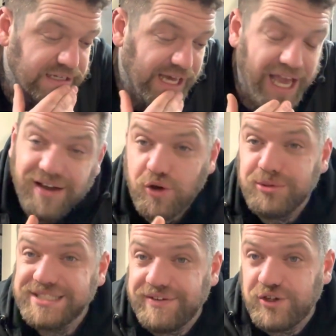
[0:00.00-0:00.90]
have
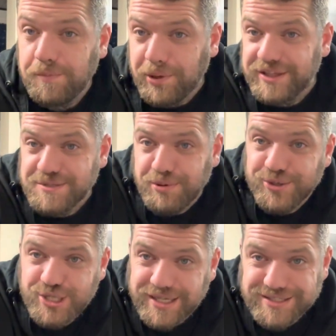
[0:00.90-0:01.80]
almost given up on this
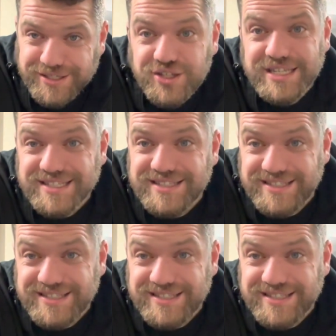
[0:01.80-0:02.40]
project because it's